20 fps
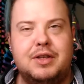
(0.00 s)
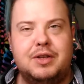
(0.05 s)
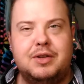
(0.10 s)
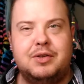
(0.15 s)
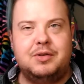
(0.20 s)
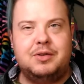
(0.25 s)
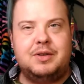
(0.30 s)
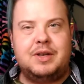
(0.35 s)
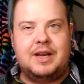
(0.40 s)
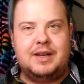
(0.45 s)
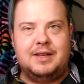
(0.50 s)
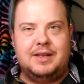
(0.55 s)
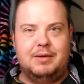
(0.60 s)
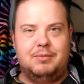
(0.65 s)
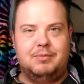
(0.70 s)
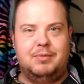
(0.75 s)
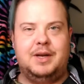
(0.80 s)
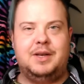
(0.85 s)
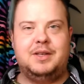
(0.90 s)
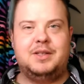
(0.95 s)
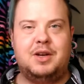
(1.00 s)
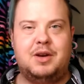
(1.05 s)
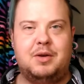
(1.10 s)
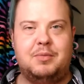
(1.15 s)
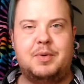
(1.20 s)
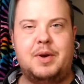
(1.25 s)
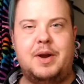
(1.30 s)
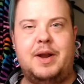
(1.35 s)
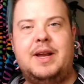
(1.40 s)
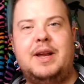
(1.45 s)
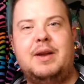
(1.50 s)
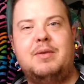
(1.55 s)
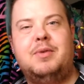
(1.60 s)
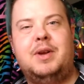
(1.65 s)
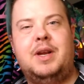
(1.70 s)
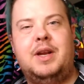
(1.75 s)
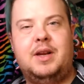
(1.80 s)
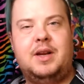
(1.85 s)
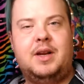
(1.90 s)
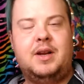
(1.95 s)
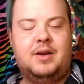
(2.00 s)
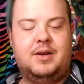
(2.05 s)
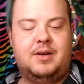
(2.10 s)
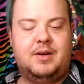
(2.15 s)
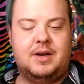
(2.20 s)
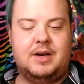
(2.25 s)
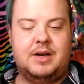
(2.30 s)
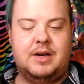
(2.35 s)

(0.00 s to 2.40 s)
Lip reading: noon, and then we took a break and we